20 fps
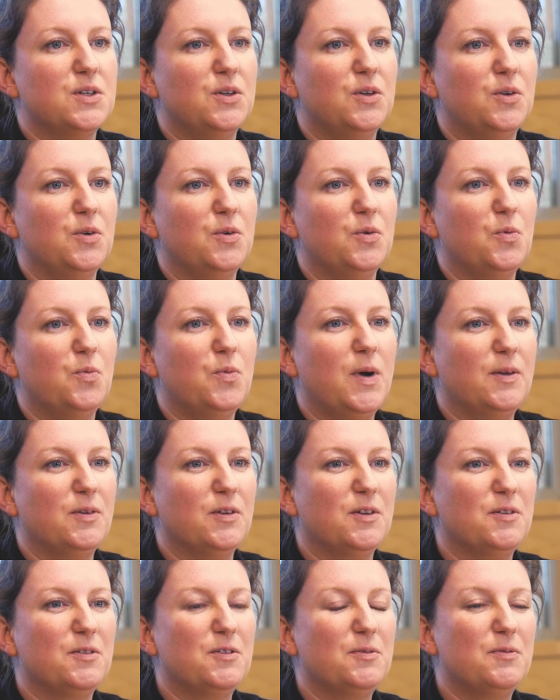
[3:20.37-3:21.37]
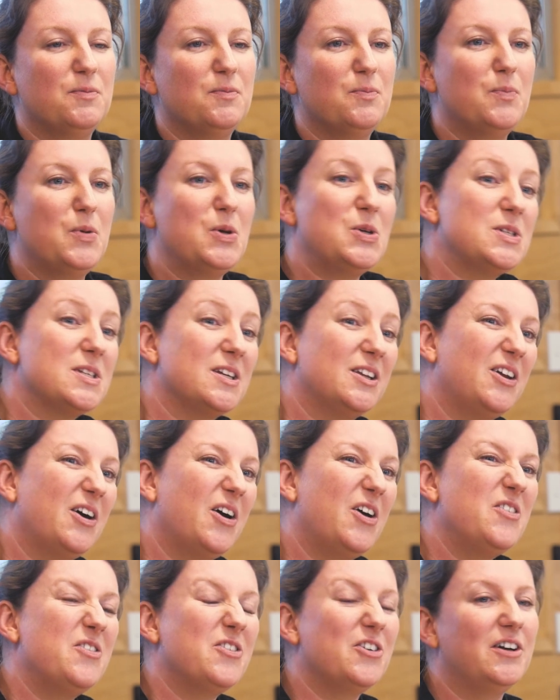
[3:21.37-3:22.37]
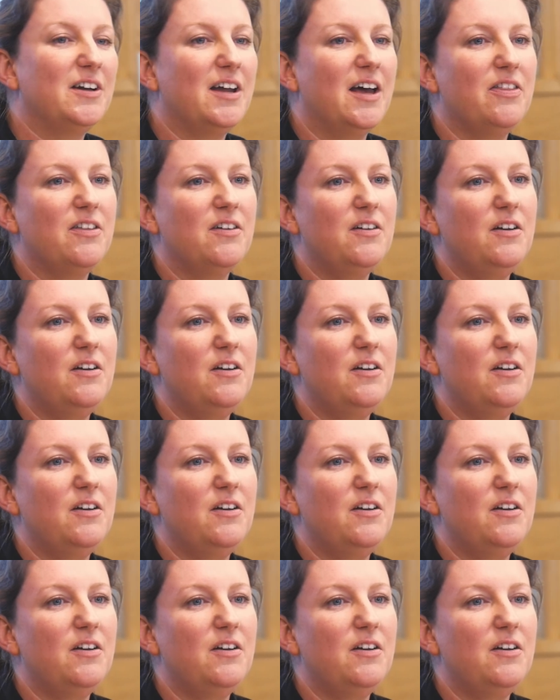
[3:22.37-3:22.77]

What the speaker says: to one person over another.